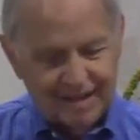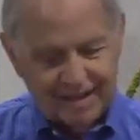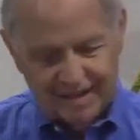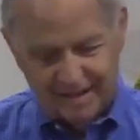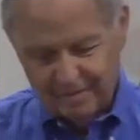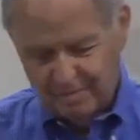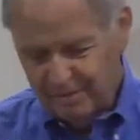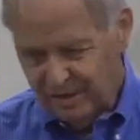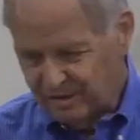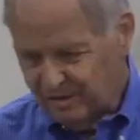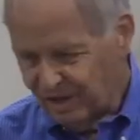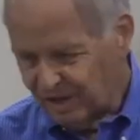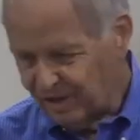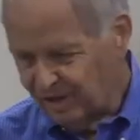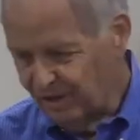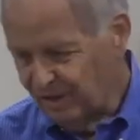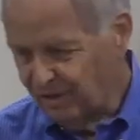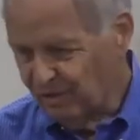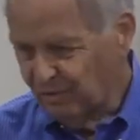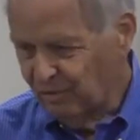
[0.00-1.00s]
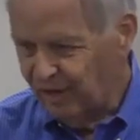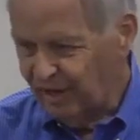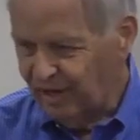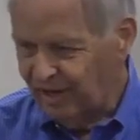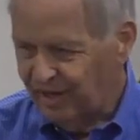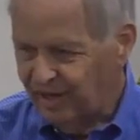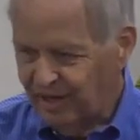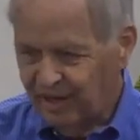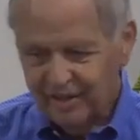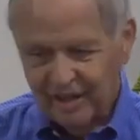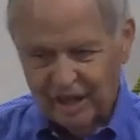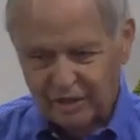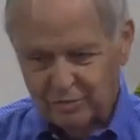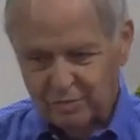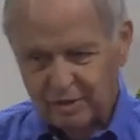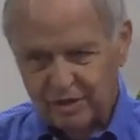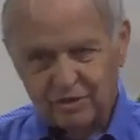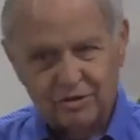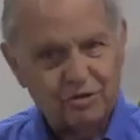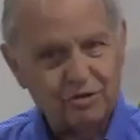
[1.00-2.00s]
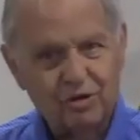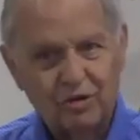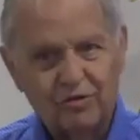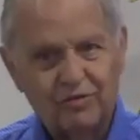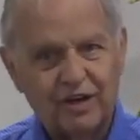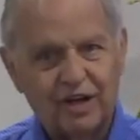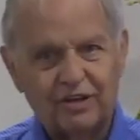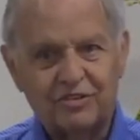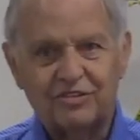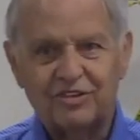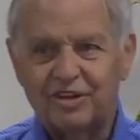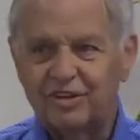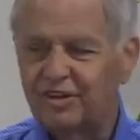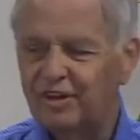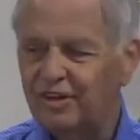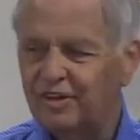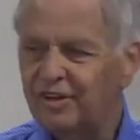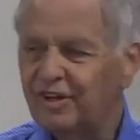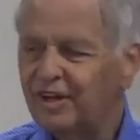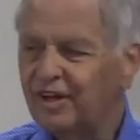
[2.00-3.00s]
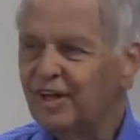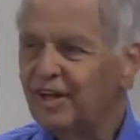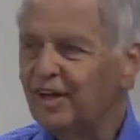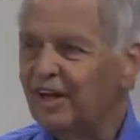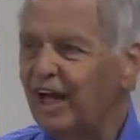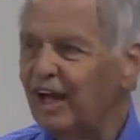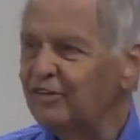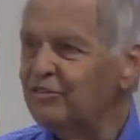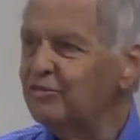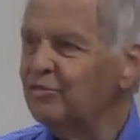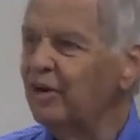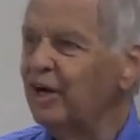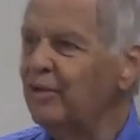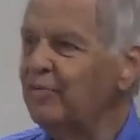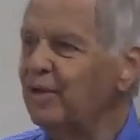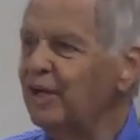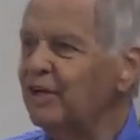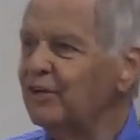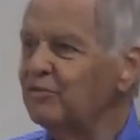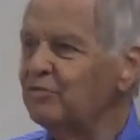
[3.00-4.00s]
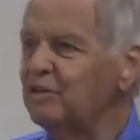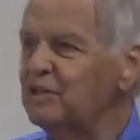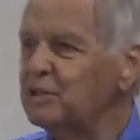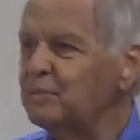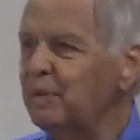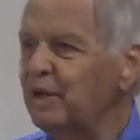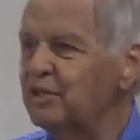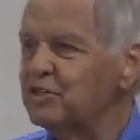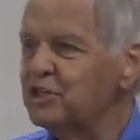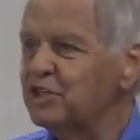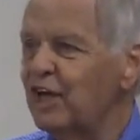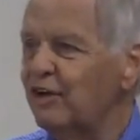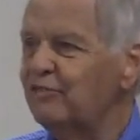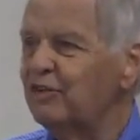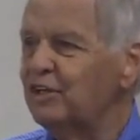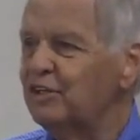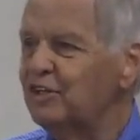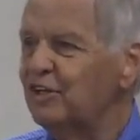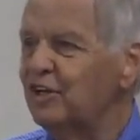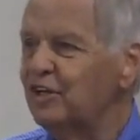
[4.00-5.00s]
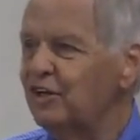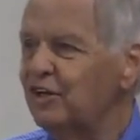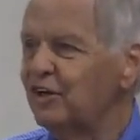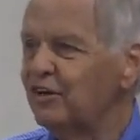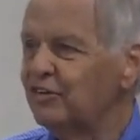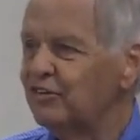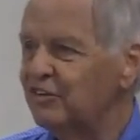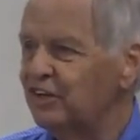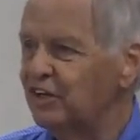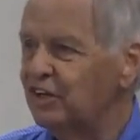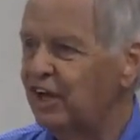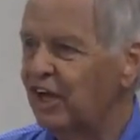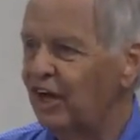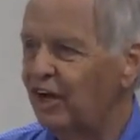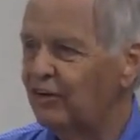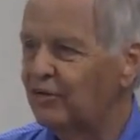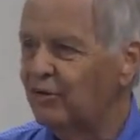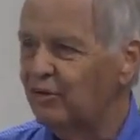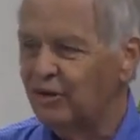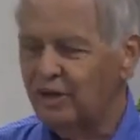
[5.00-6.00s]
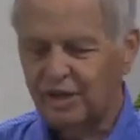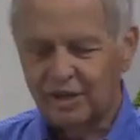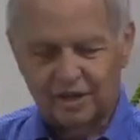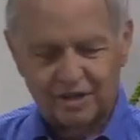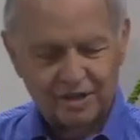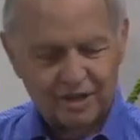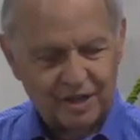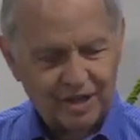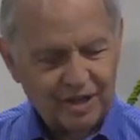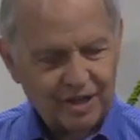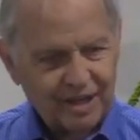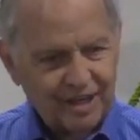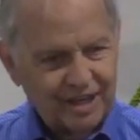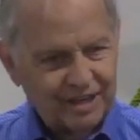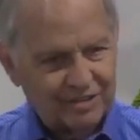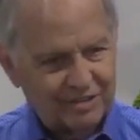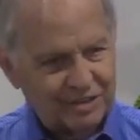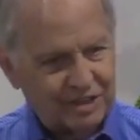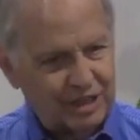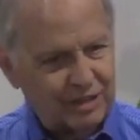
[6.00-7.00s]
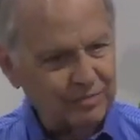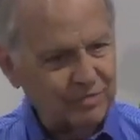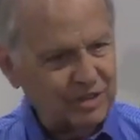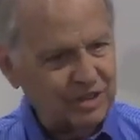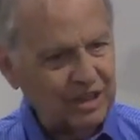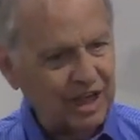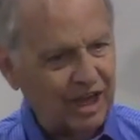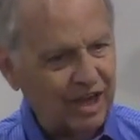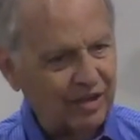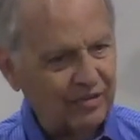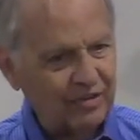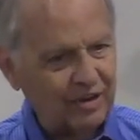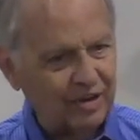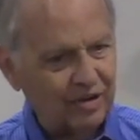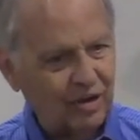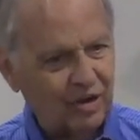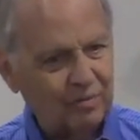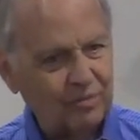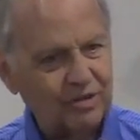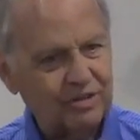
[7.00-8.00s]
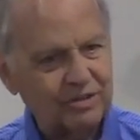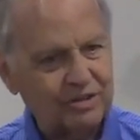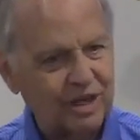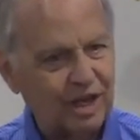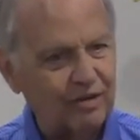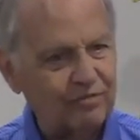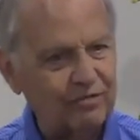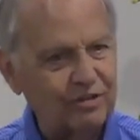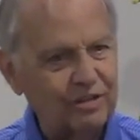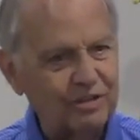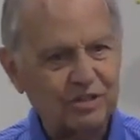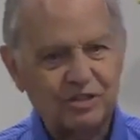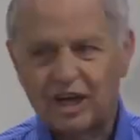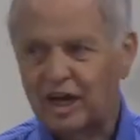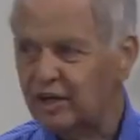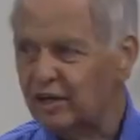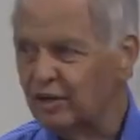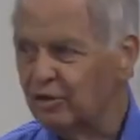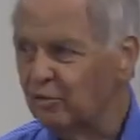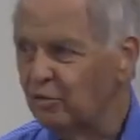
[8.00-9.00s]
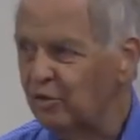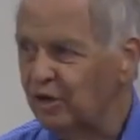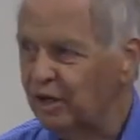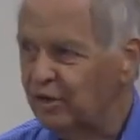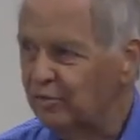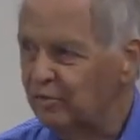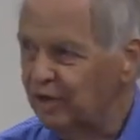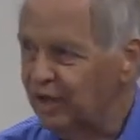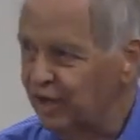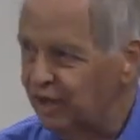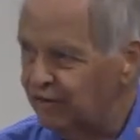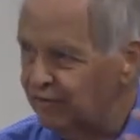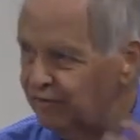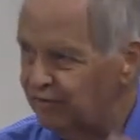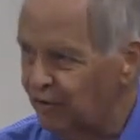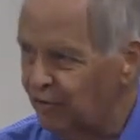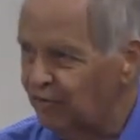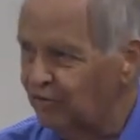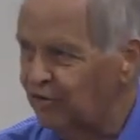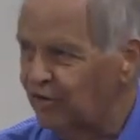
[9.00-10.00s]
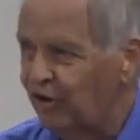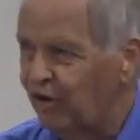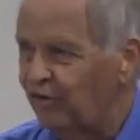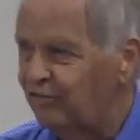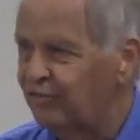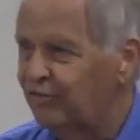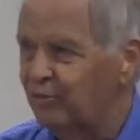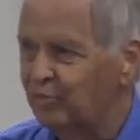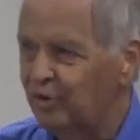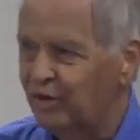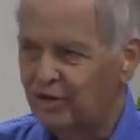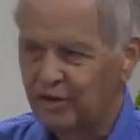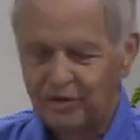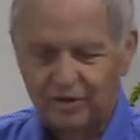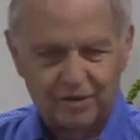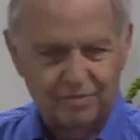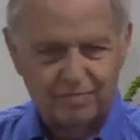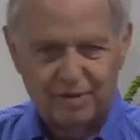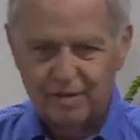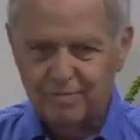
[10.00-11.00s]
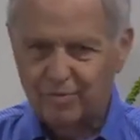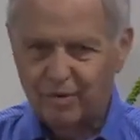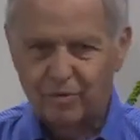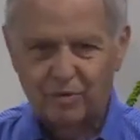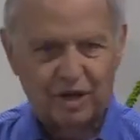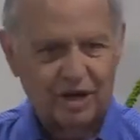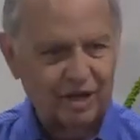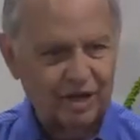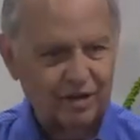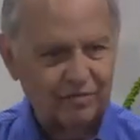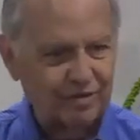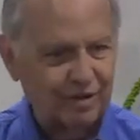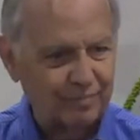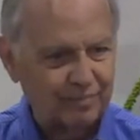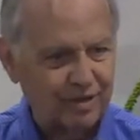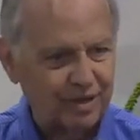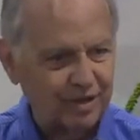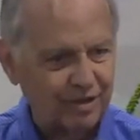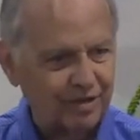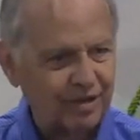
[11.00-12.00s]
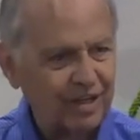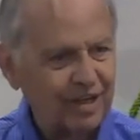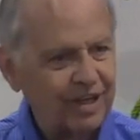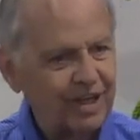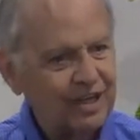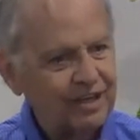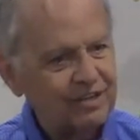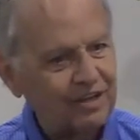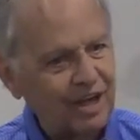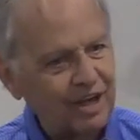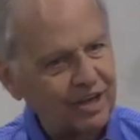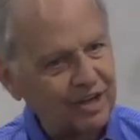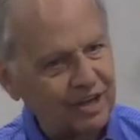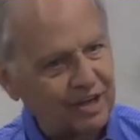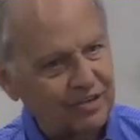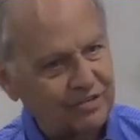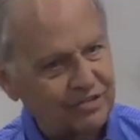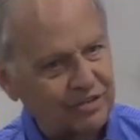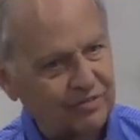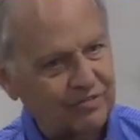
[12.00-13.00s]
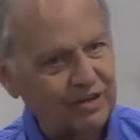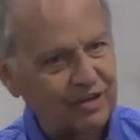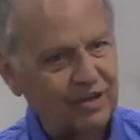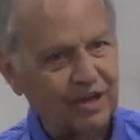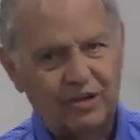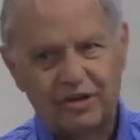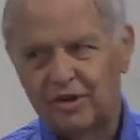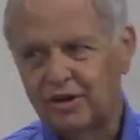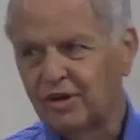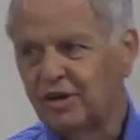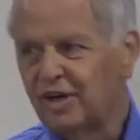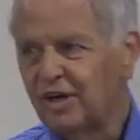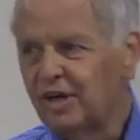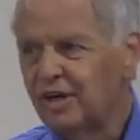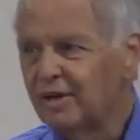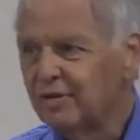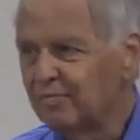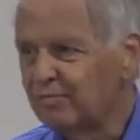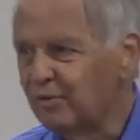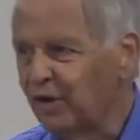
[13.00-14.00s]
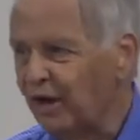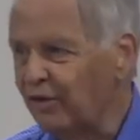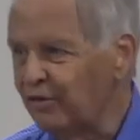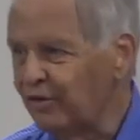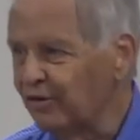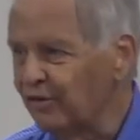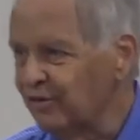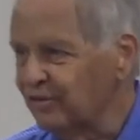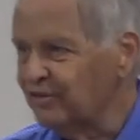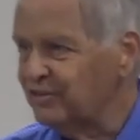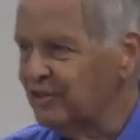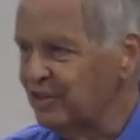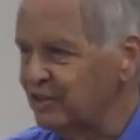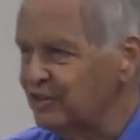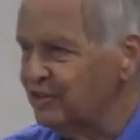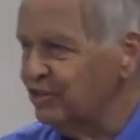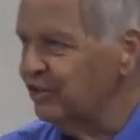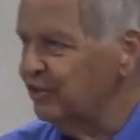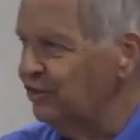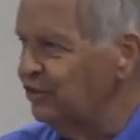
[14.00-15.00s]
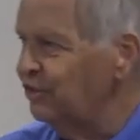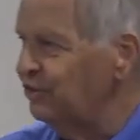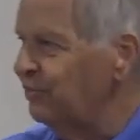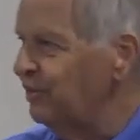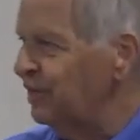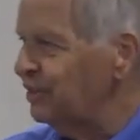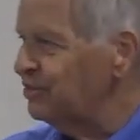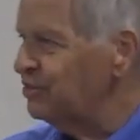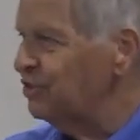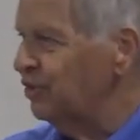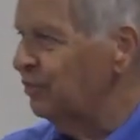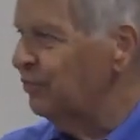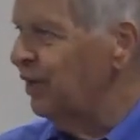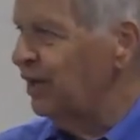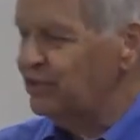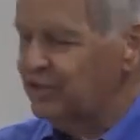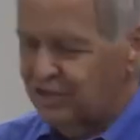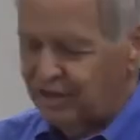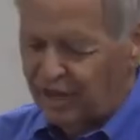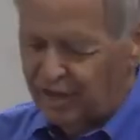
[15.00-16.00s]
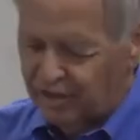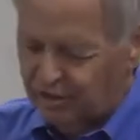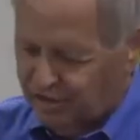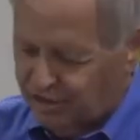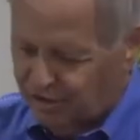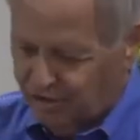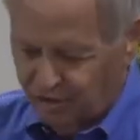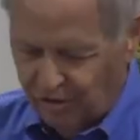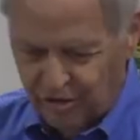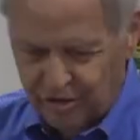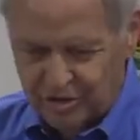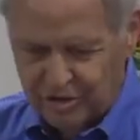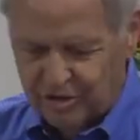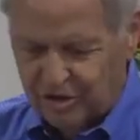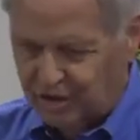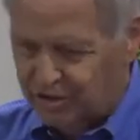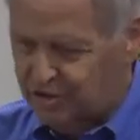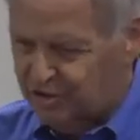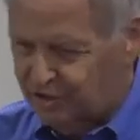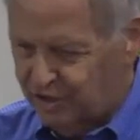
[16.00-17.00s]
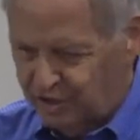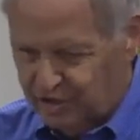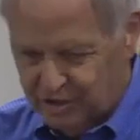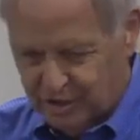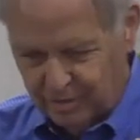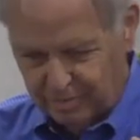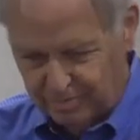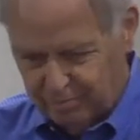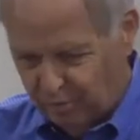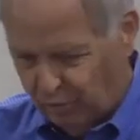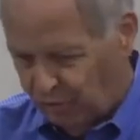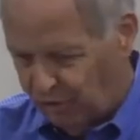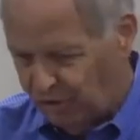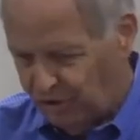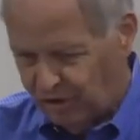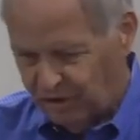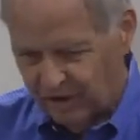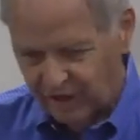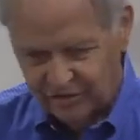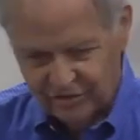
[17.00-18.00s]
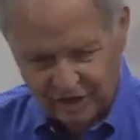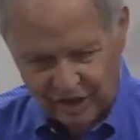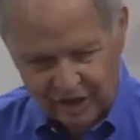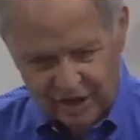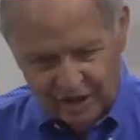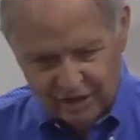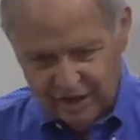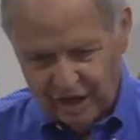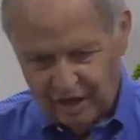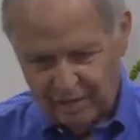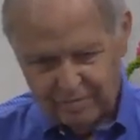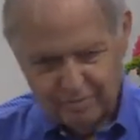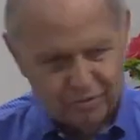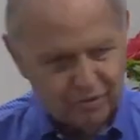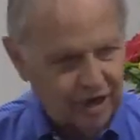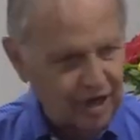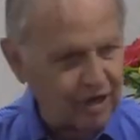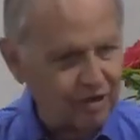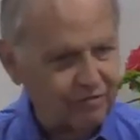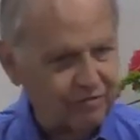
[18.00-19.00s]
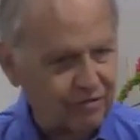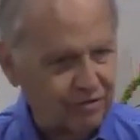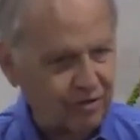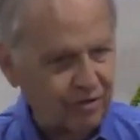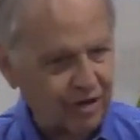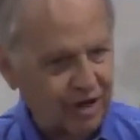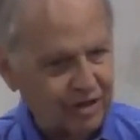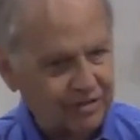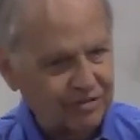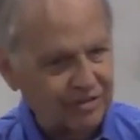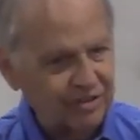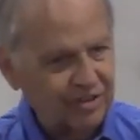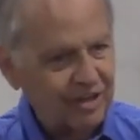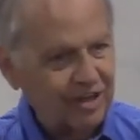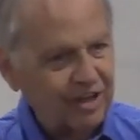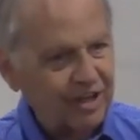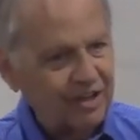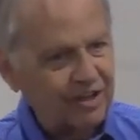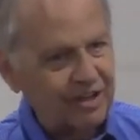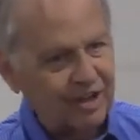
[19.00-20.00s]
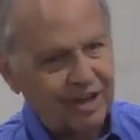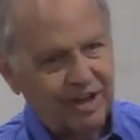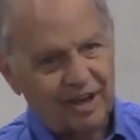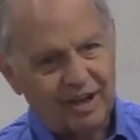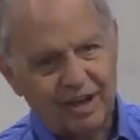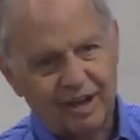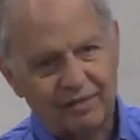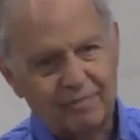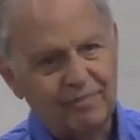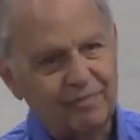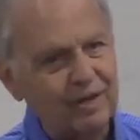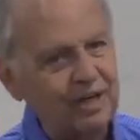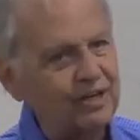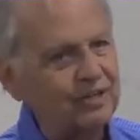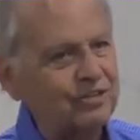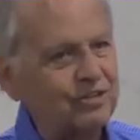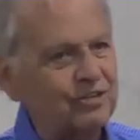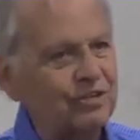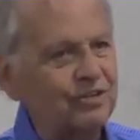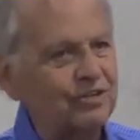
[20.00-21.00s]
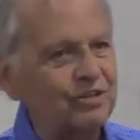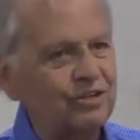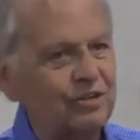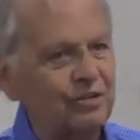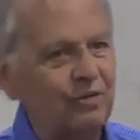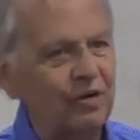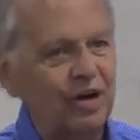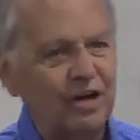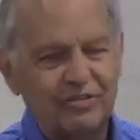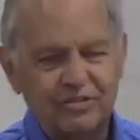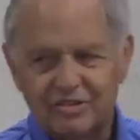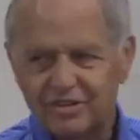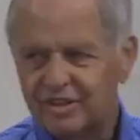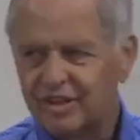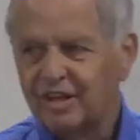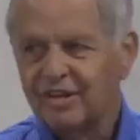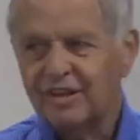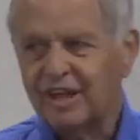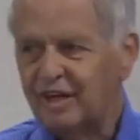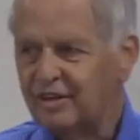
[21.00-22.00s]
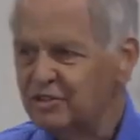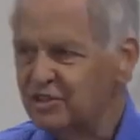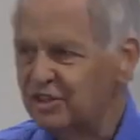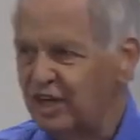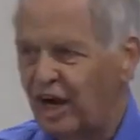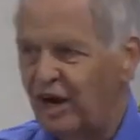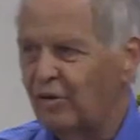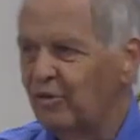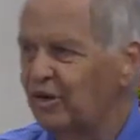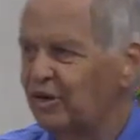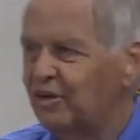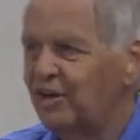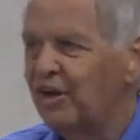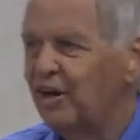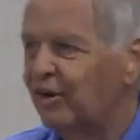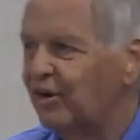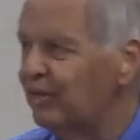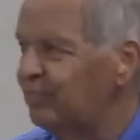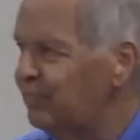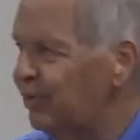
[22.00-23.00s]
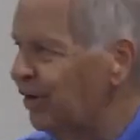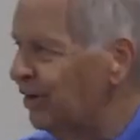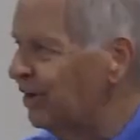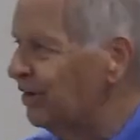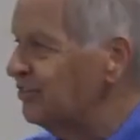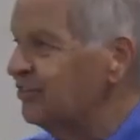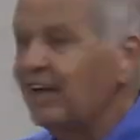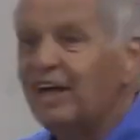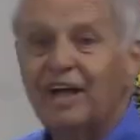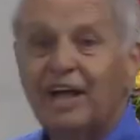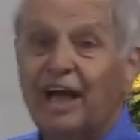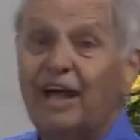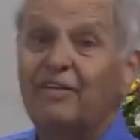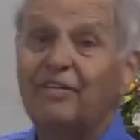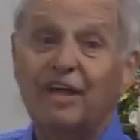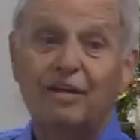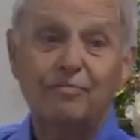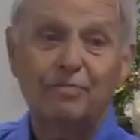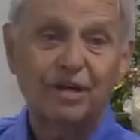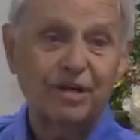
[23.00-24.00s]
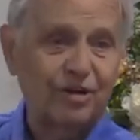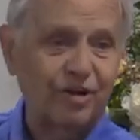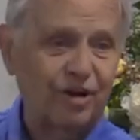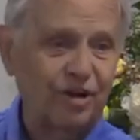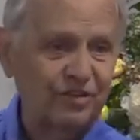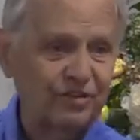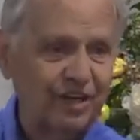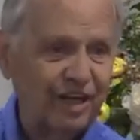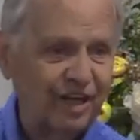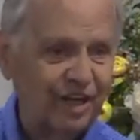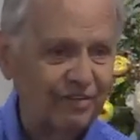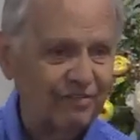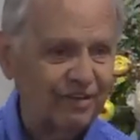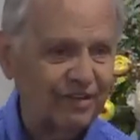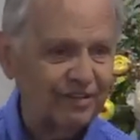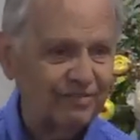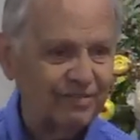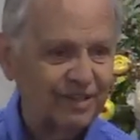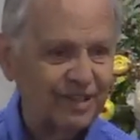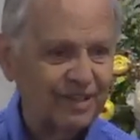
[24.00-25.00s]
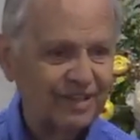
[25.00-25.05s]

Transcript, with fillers: In a particular way, that's been true of us in the last way, because we spent 17 years in Calgary, and it seems now that almost every second week we get a phone call from one of the people we love up there telling us of another brother or sister who meant so much. They encouraged us, they supported us, they prayed for us, they ministered to us, they showered care upon us, and they've been called to heaven.